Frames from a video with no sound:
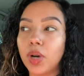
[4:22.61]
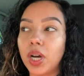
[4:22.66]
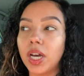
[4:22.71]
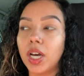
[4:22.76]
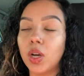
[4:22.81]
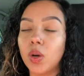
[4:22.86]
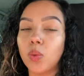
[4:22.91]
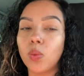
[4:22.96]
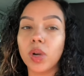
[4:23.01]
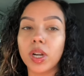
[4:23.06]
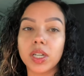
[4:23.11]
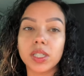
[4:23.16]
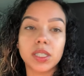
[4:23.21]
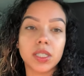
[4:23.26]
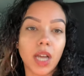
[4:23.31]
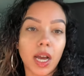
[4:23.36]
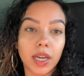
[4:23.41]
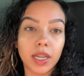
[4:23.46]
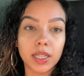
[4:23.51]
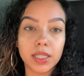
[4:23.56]
but where
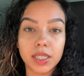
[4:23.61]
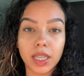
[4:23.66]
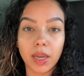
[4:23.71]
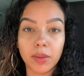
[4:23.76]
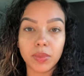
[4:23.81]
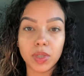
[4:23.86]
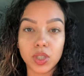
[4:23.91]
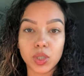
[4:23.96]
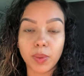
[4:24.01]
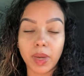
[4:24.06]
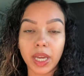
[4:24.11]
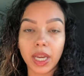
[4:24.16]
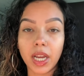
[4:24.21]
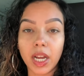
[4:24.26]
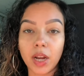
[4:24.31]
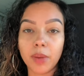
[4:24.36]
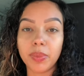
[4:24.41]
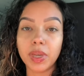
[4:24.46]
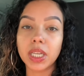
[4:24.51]
it's not gonna damage my hair,